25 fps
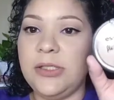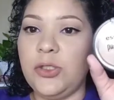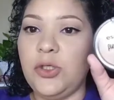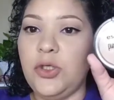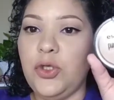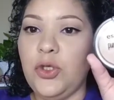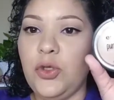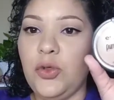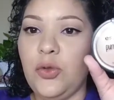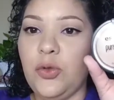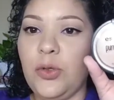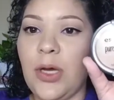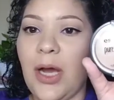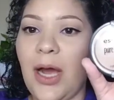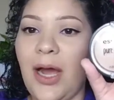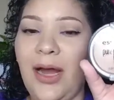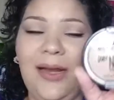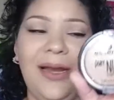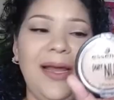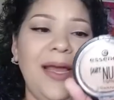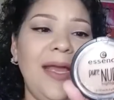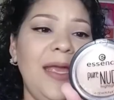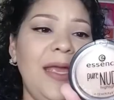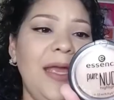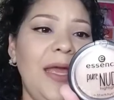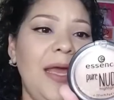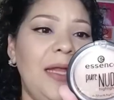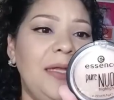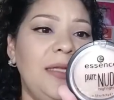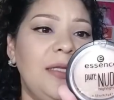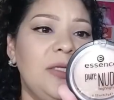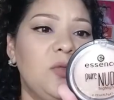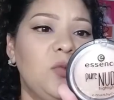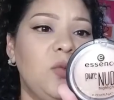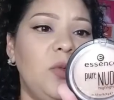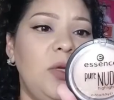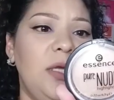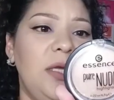Nude Highlight, and
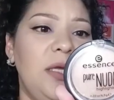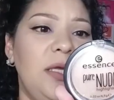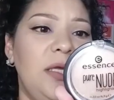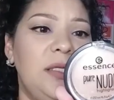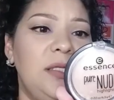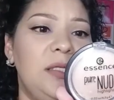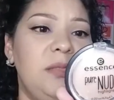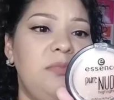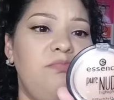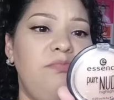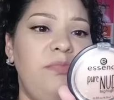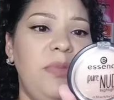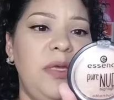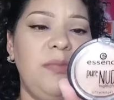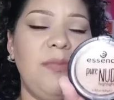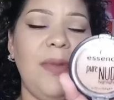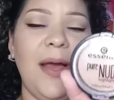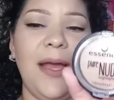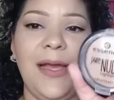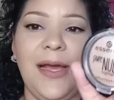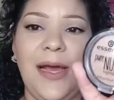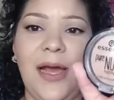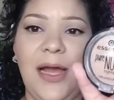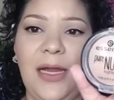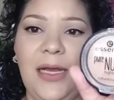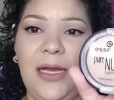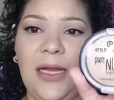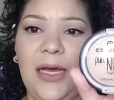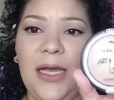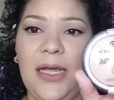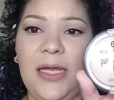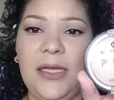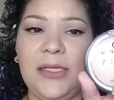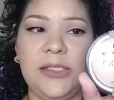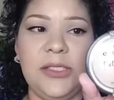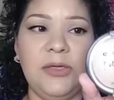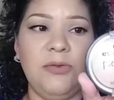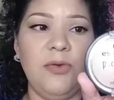this one is Be My
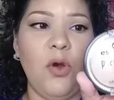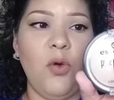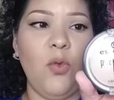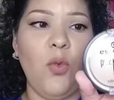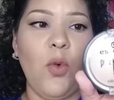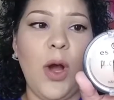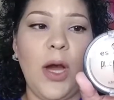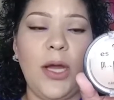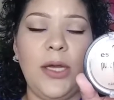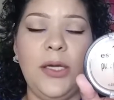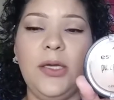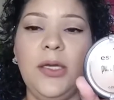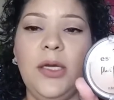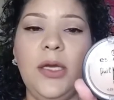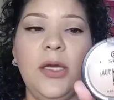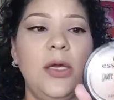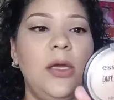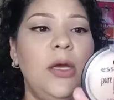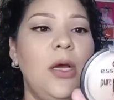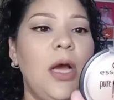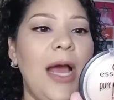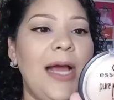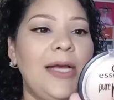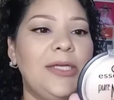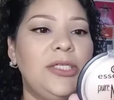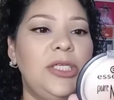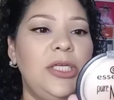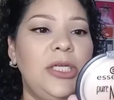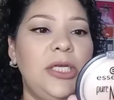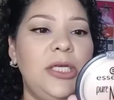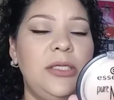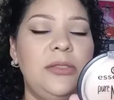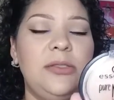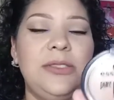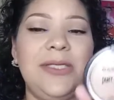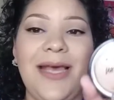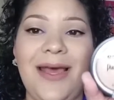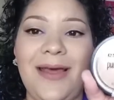Highlight 01.
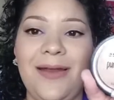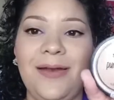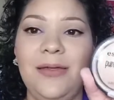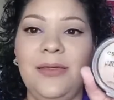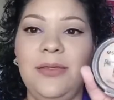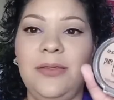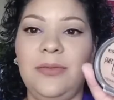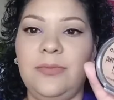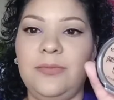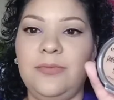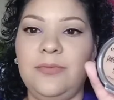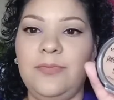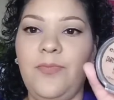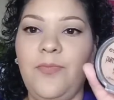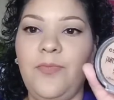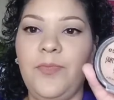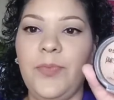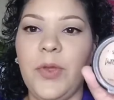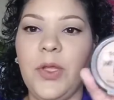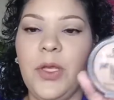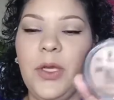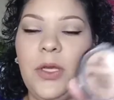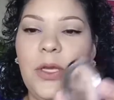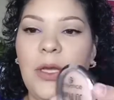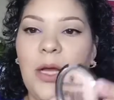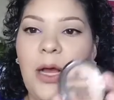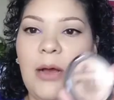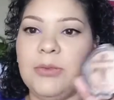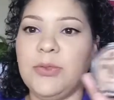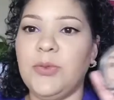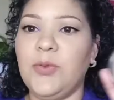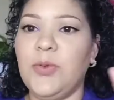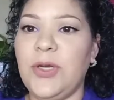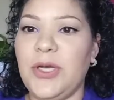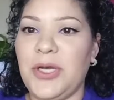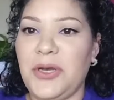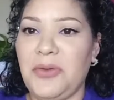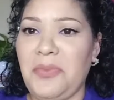Actually, 10. I
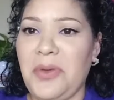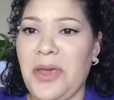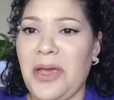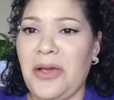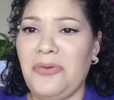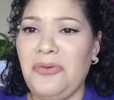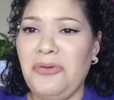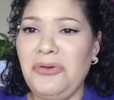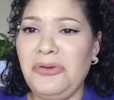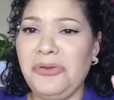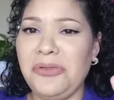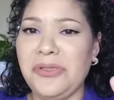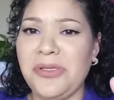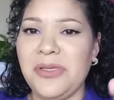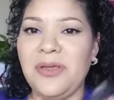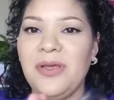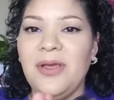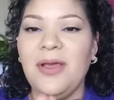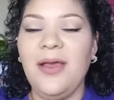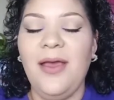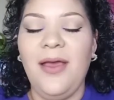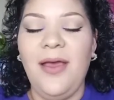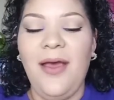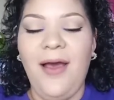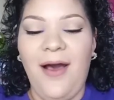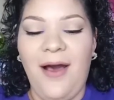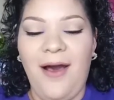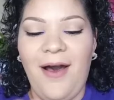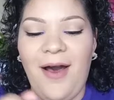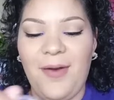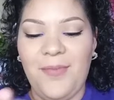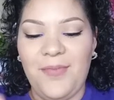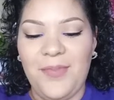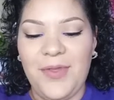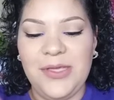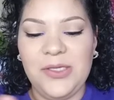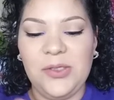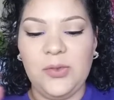was reading it backwards.
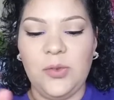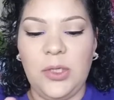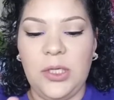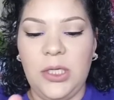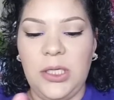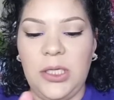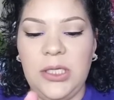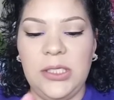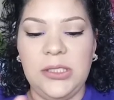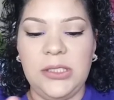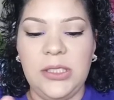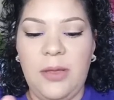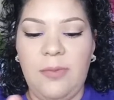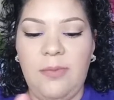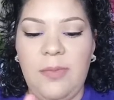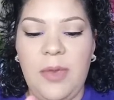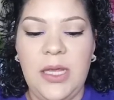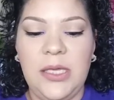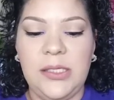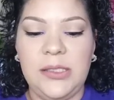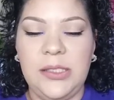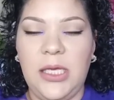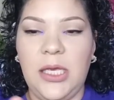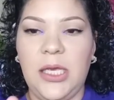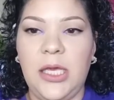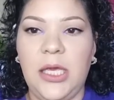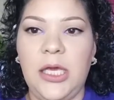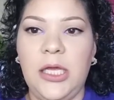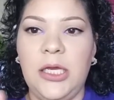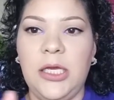This one is amazing.